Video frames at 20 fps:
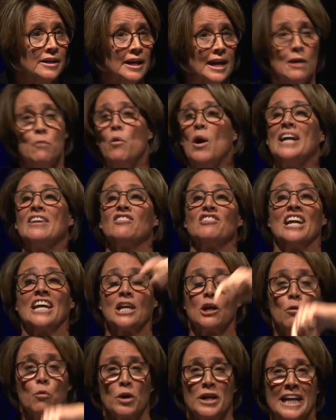and why it's not
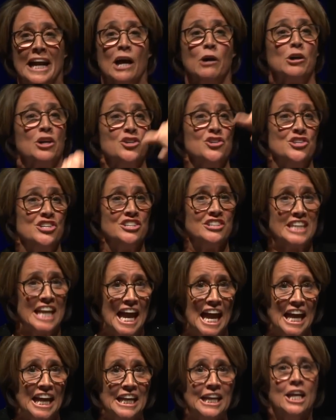going to work out because she's
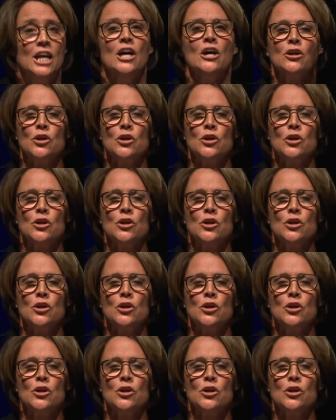gay.